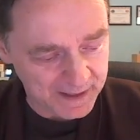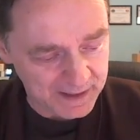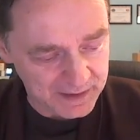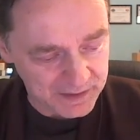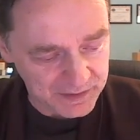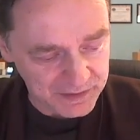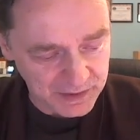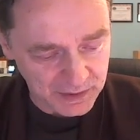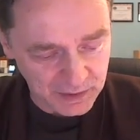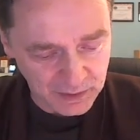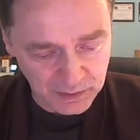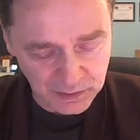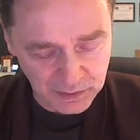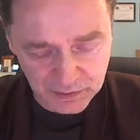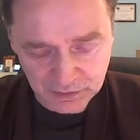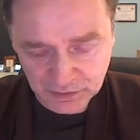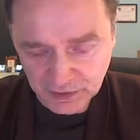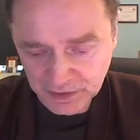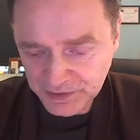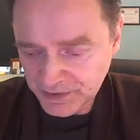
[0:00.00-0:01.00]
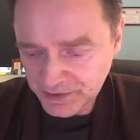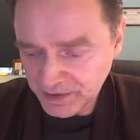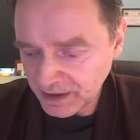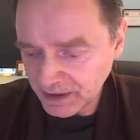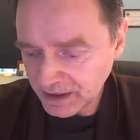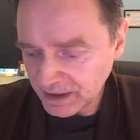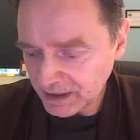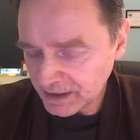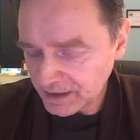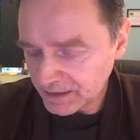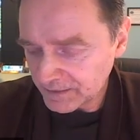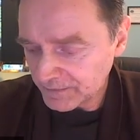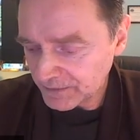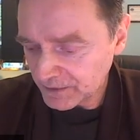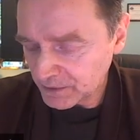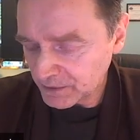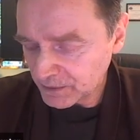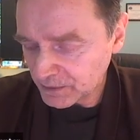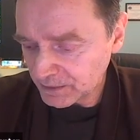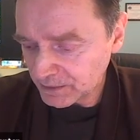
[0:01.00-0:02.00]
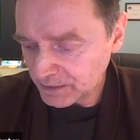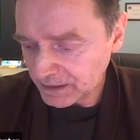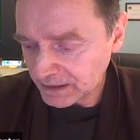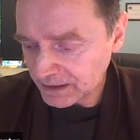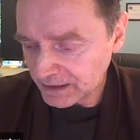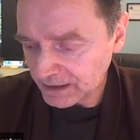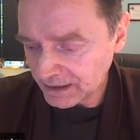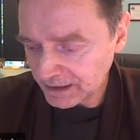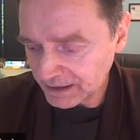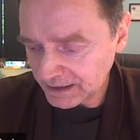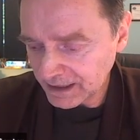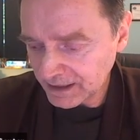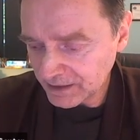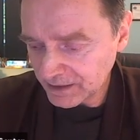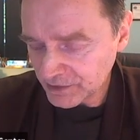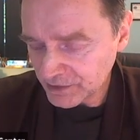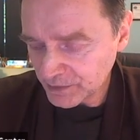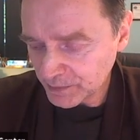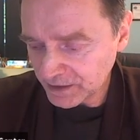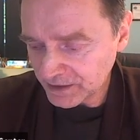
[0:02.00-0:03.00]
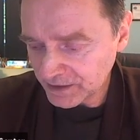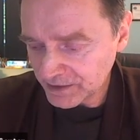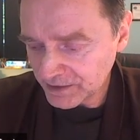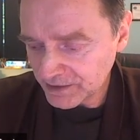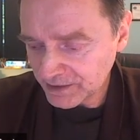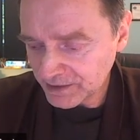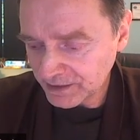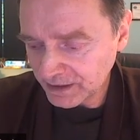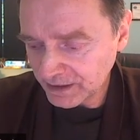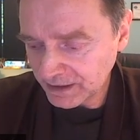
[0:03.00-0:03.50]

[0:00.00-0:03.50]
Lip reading: so just a few announcements.